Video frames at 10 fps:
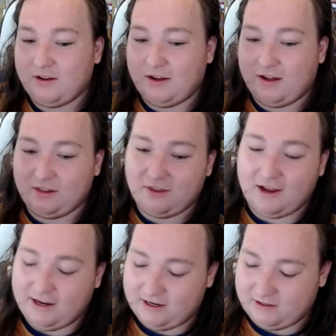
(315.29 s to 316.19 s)

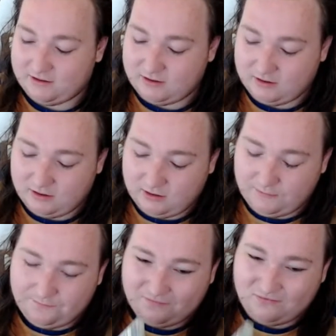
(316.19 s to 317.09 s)
Alliance.
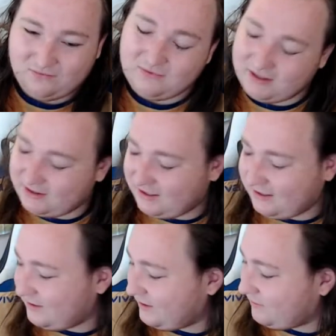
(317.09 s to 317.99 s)

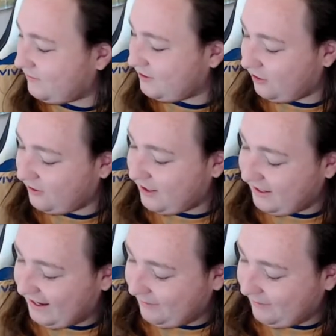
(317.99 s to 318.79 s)
This was an okay game.